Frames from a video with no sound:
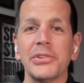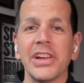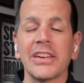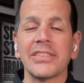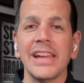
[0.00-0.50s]

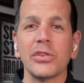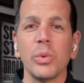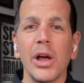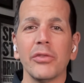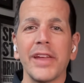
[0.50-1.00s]
projects a
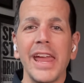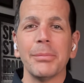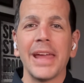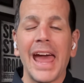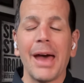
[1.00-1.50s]
12
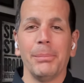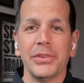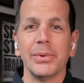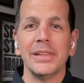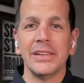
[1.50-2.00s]
game gap
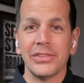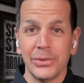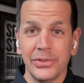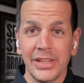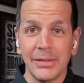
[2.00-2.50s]
between these
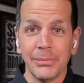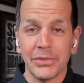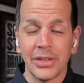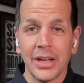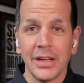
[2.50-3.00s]
two
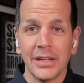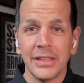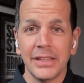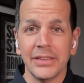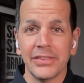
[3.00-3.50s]
teams uh,
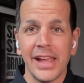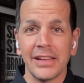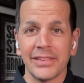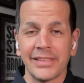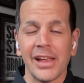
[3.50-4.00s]
in the
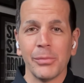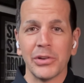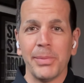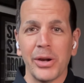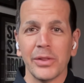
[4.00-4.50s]
standings. That's how
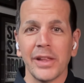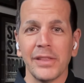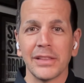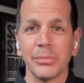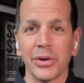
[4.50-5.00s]
much better they
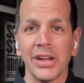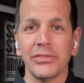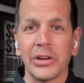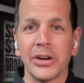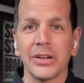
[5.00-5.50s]
think the
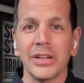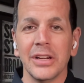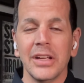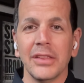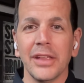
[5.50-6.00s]
Braves are
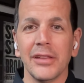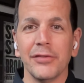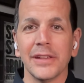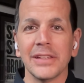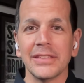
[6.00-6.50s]
than wow. the
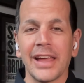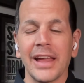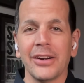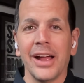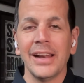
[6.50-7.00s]
Phillies. I, I
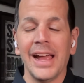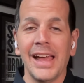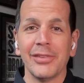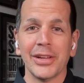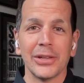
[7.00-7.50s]
don't know. I, I,
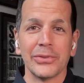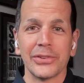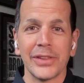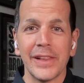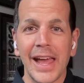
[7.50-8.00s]
have it
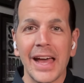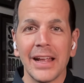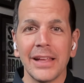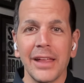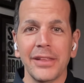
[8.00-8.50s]
closer than that.
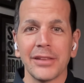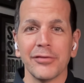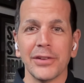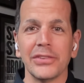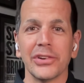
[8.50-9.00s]
I, I, think the
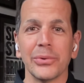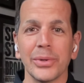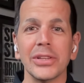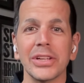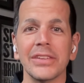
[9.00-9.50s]
Phillies are a
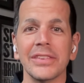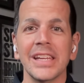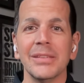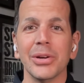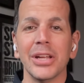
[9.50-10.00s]
really good
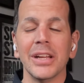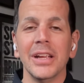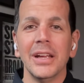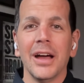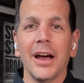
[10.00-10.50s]
team, but
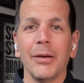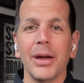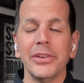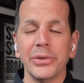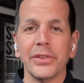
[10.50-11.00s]
um,
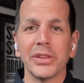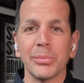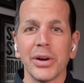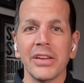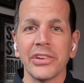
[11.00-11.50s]
I do think the
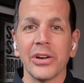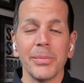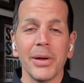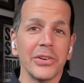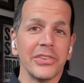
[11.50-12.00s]
Braves
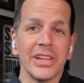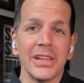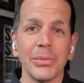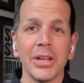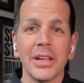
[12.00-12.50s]
better
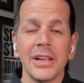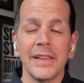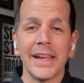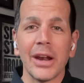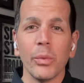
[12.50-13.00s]
team. But
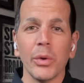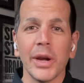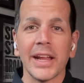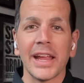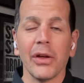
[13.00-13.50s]
they got a win
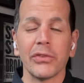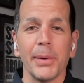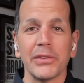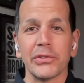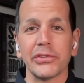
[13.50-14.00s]
win account.
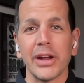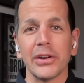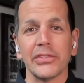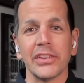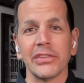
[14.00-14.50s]
Spencer
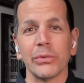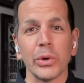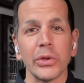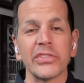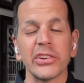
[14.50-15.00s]
Strider says it's
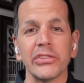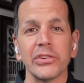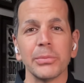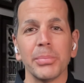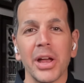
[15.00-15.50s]
World Series
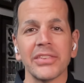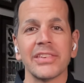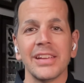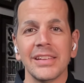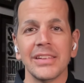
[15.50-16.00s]
or
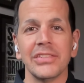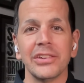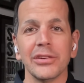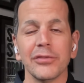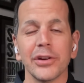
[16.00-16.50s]
bust this
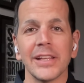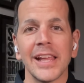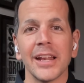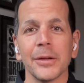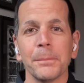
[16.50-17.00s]
year for
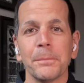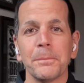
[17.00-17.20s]
Atlanta.